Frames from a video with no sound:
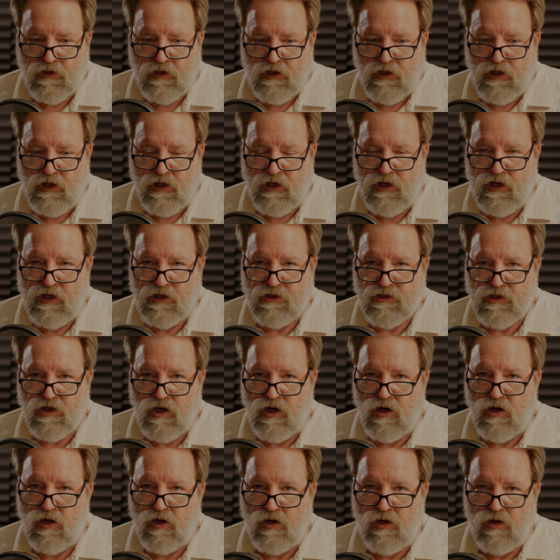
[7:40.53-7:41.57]
And that's
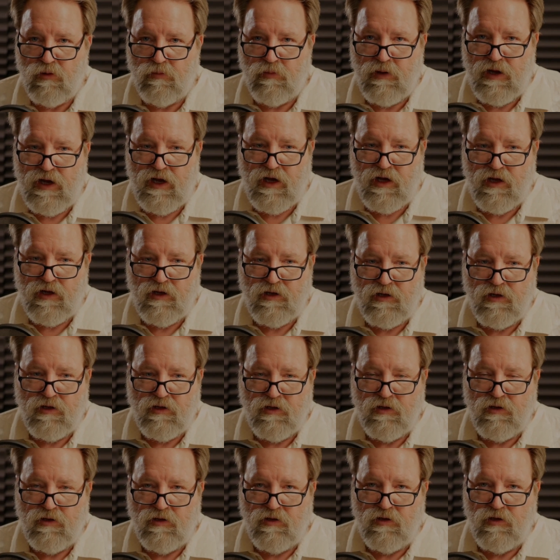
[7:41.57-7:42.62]
all about
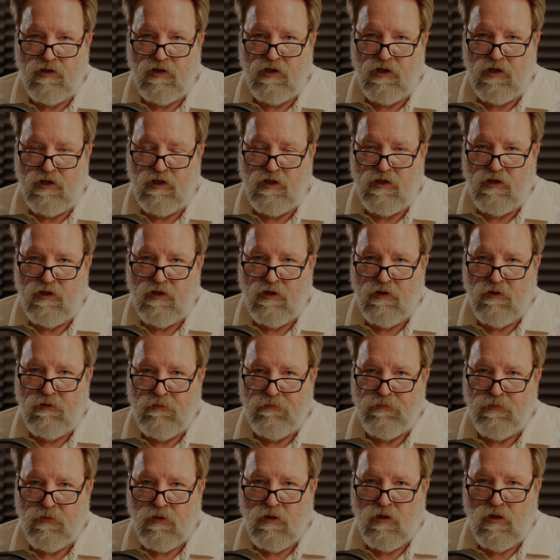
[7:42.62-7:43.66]
the
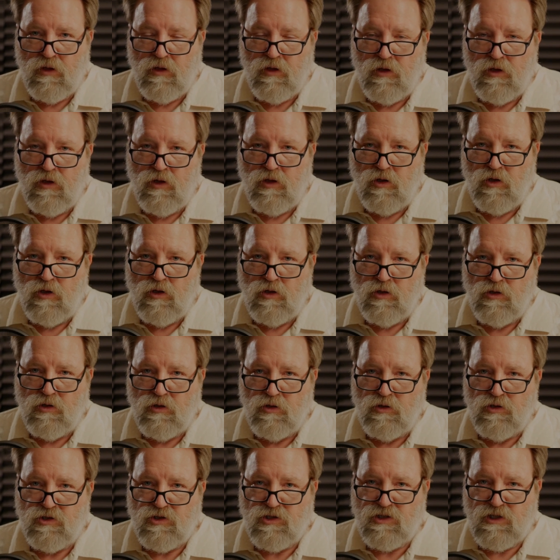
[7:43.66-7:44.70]

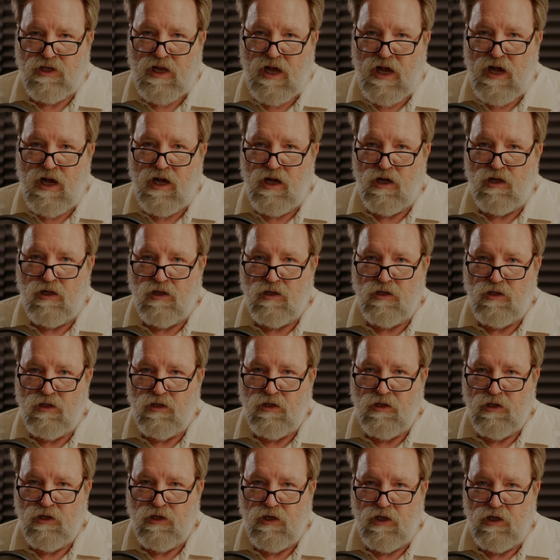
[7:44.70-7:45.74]
style
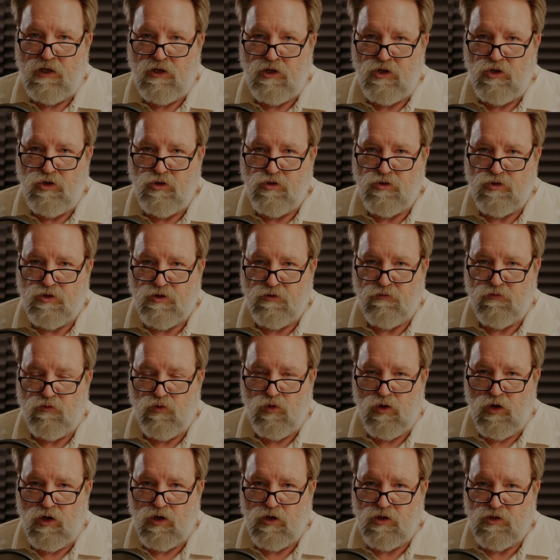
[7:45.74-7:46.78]
and use of
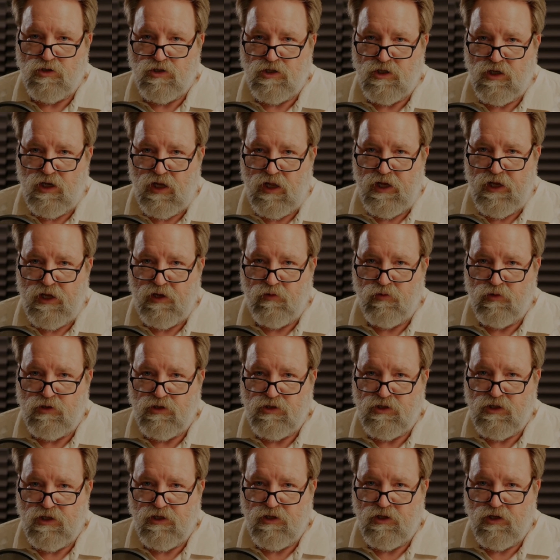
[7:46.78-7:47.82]
words and
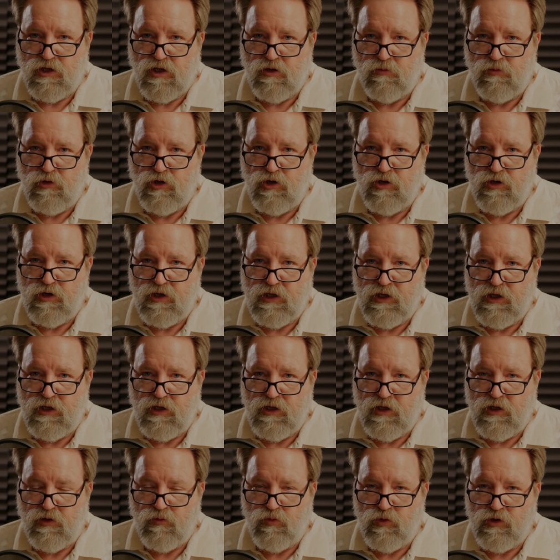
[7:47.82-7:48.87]
language in the community
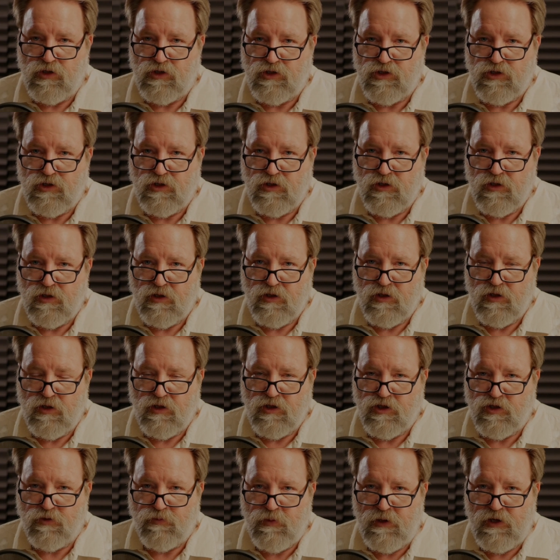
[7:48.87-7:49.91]
in which the
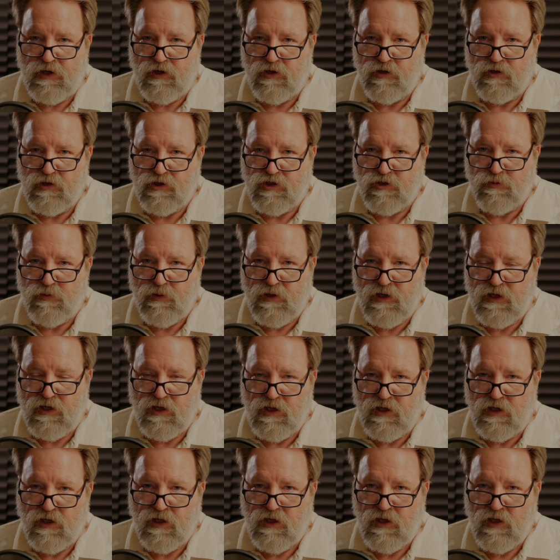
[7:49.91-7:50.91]
speaker is speaking.